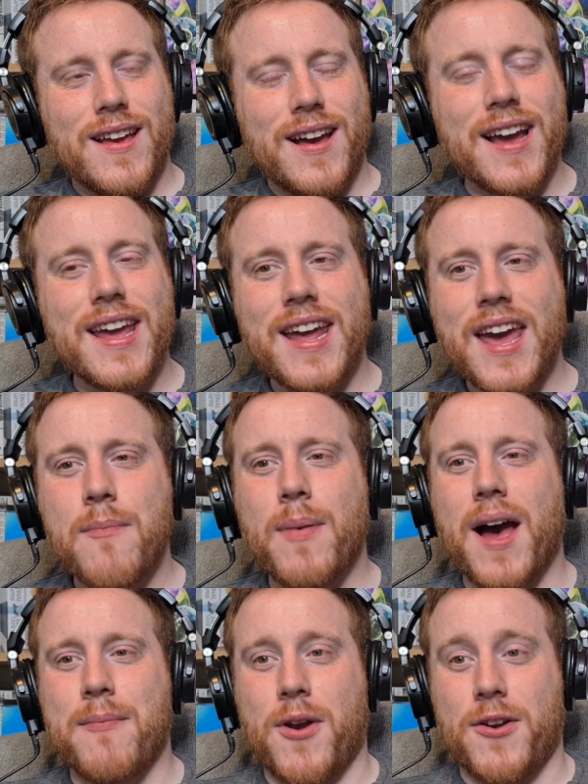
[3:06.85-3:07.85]
I can get
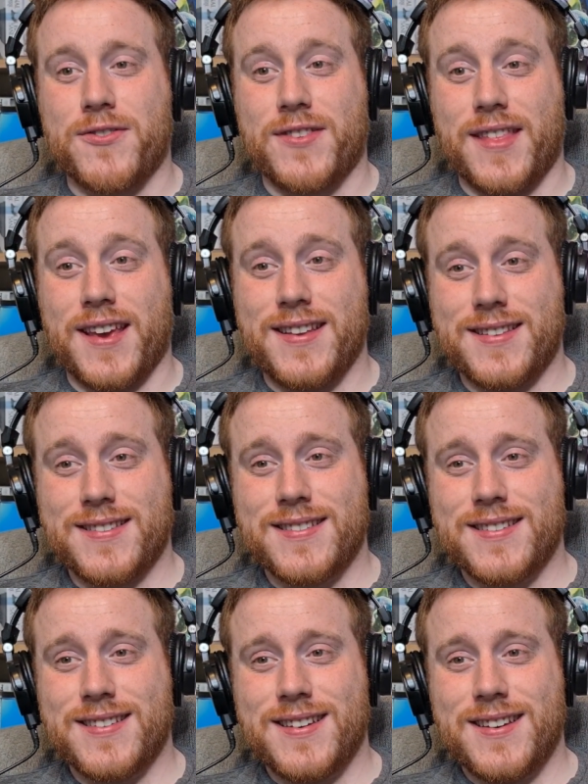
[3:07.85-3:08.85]
by most of this.
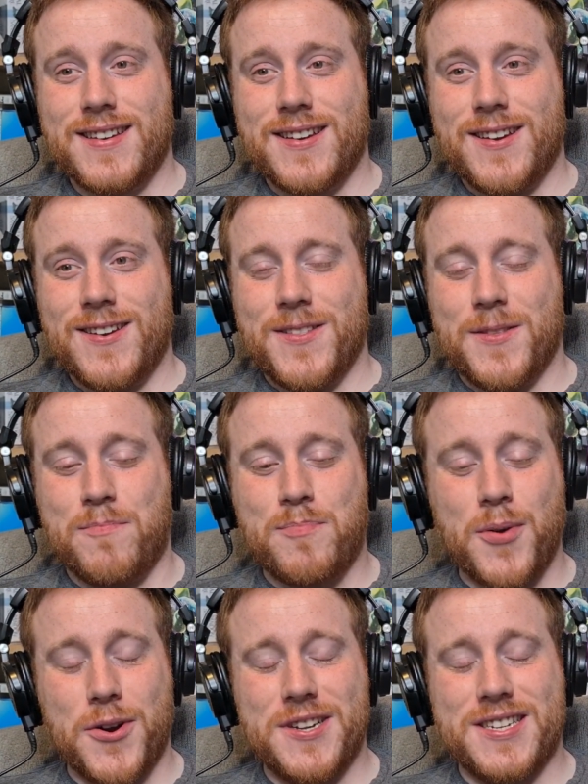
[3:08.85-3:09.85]
The
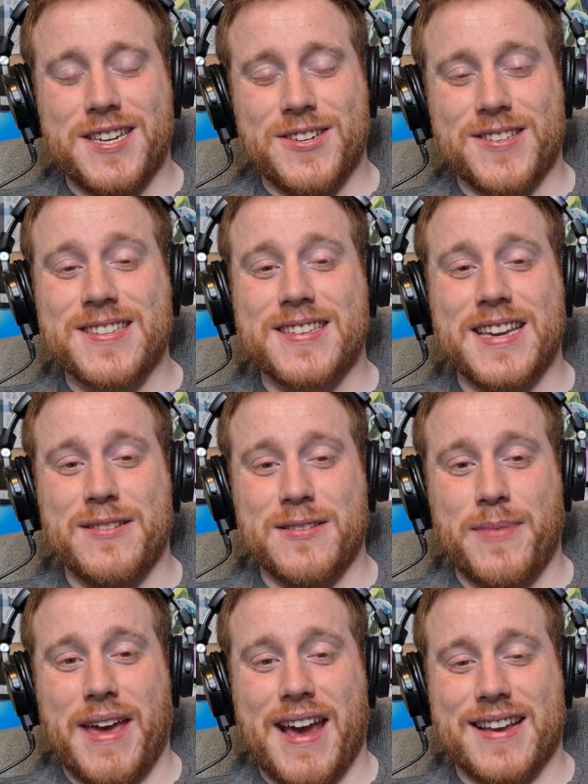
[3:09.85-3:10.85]
bungee just seems a
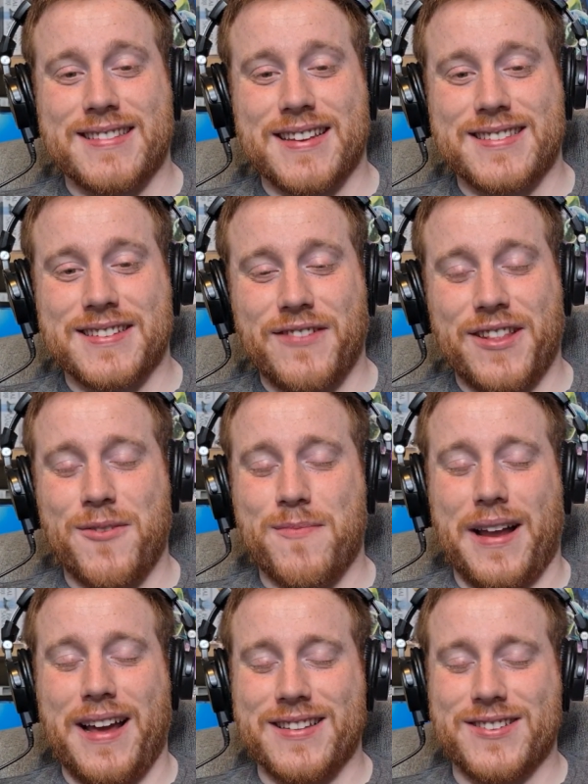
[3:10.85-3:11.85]
bit excessive. I'm
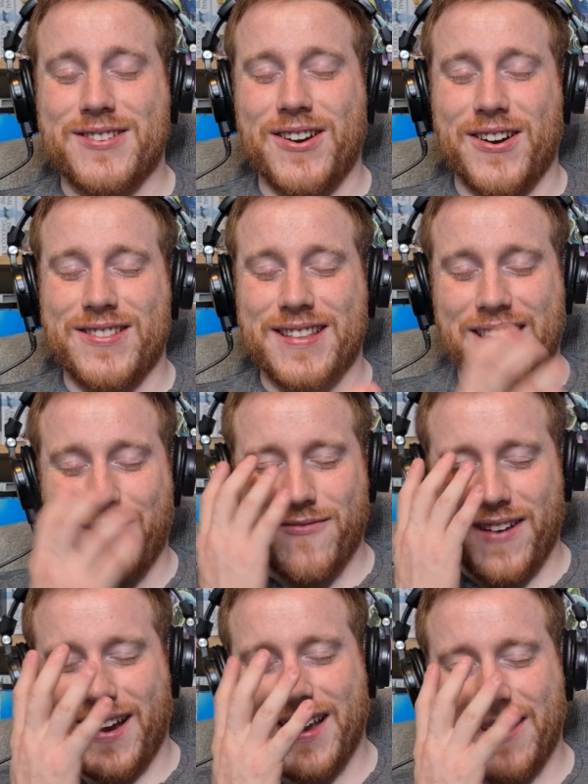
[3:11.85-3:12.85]

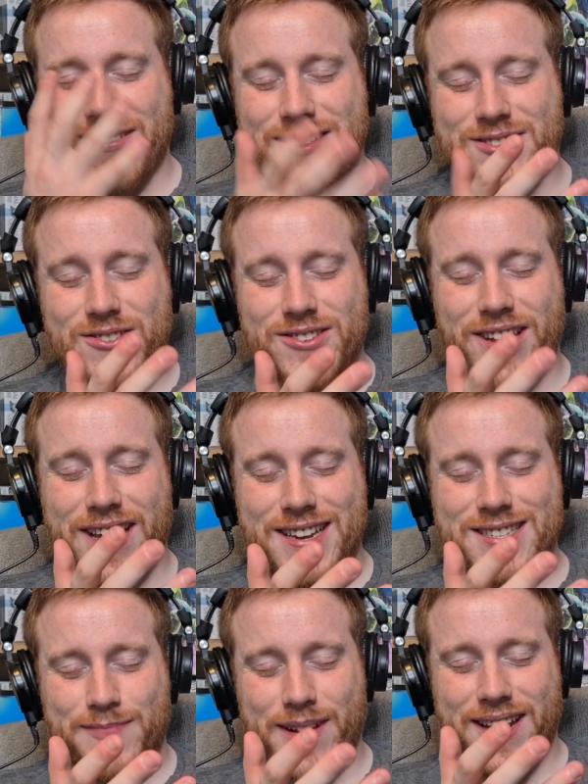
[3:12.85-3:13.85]
sure it's going to
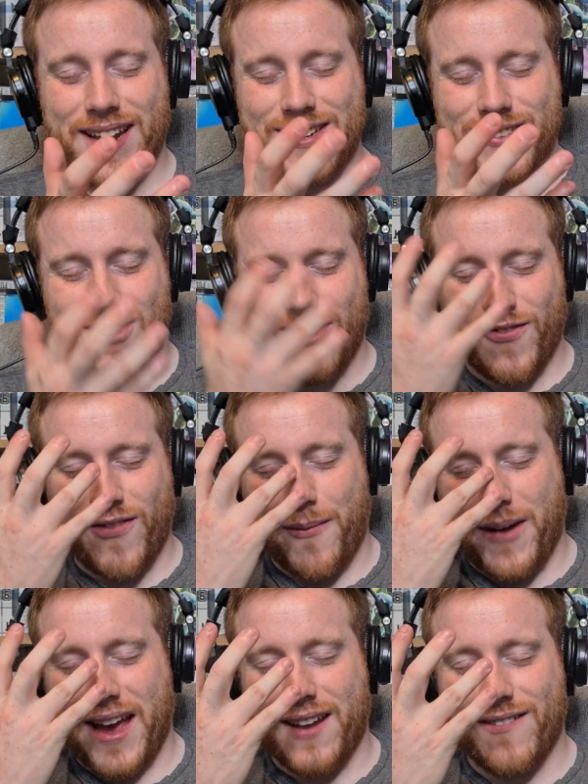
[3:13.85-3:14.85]
explain it. I just can't wrap
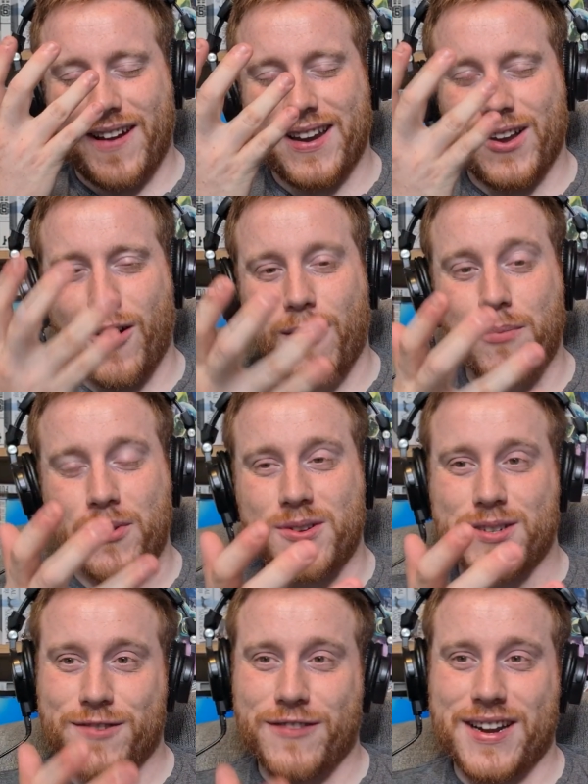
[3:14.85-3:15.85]
my head around. He got a
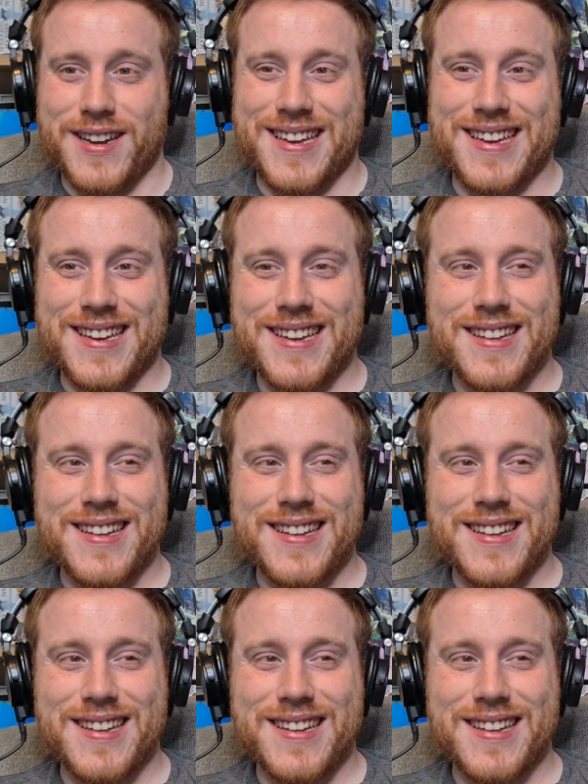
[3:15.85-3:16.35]
bungee ready.